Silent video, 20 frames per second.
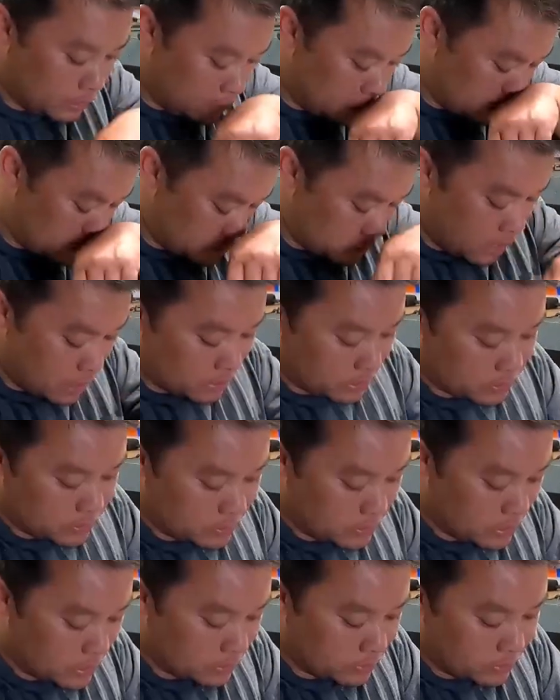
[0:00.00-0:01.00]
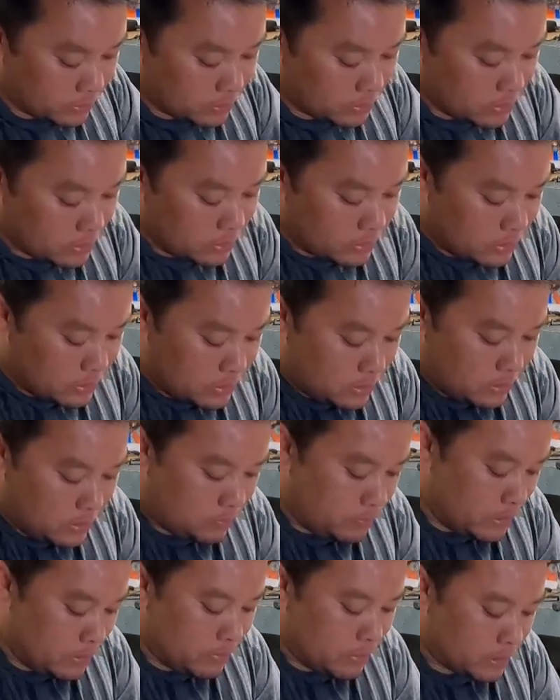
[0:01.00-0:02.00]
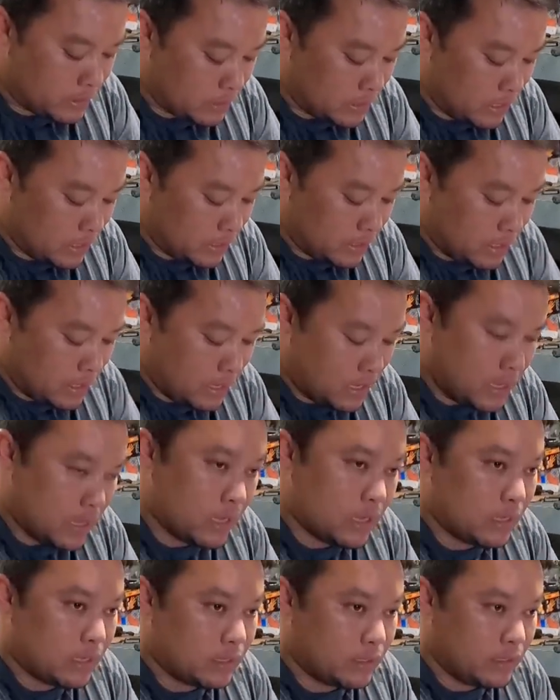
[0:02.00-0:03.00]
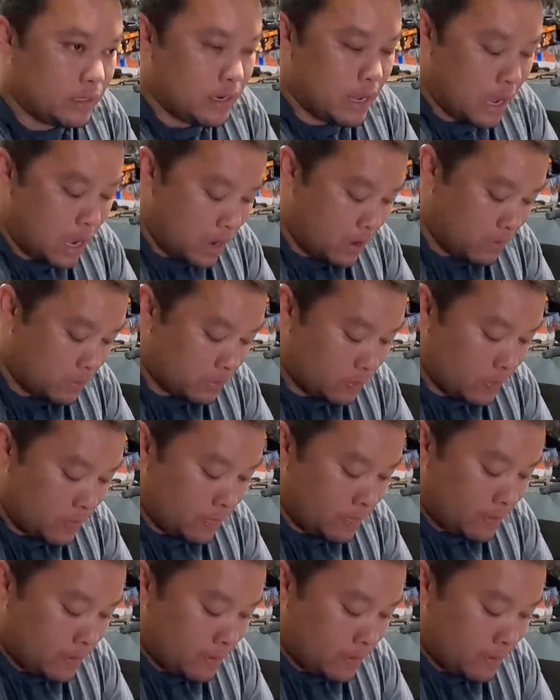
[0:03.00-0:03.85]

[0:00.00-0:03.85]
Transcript: and you just lock it together. Pretty much like now,